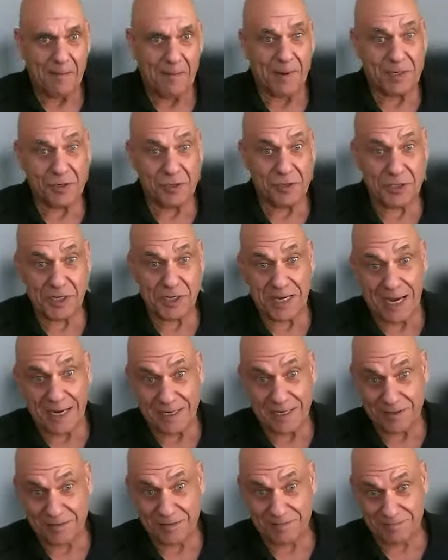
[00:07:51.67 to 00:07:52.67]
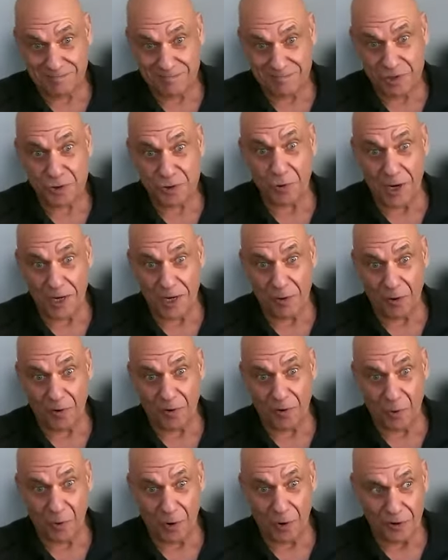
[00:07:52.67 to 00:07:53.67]
but you still gotta drain all
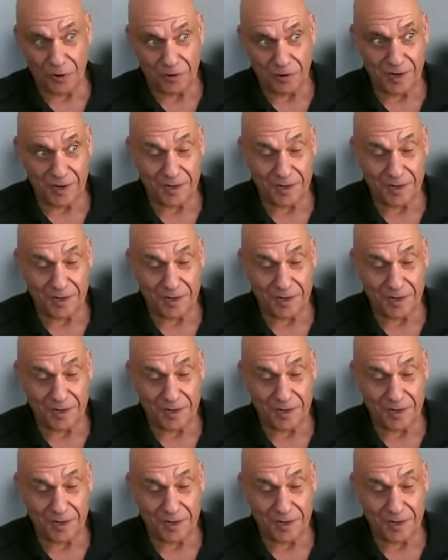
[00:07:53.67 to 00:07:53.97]
the water.